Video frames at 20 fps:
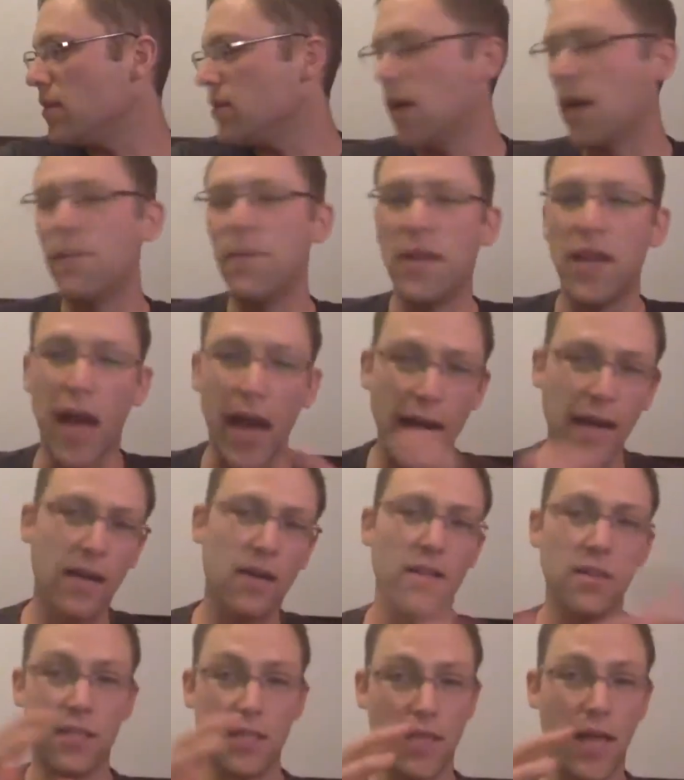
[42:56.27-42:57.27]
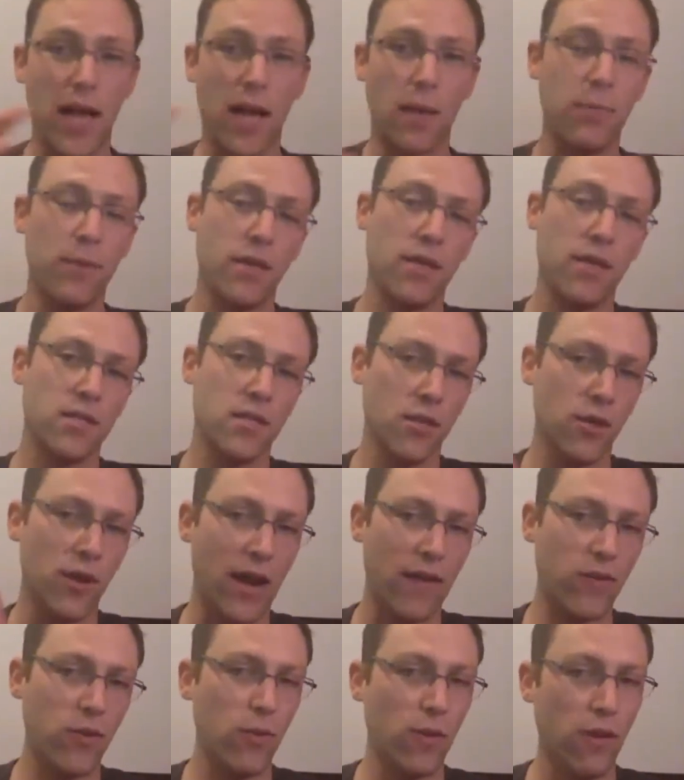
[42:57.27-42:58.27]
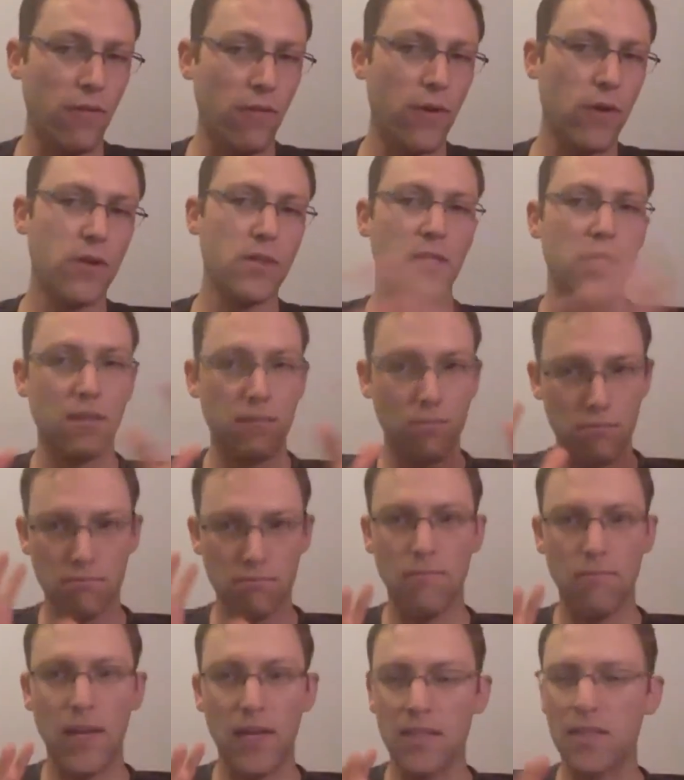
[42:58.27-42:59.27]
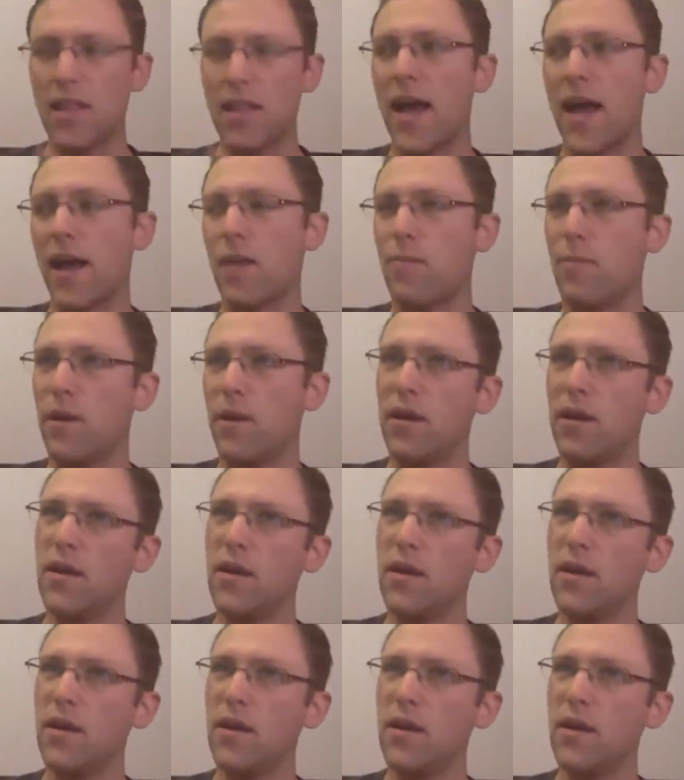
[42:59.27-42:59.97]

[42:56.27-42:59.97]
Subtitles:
I got on Slack because the GraphQL folks made a Slack, but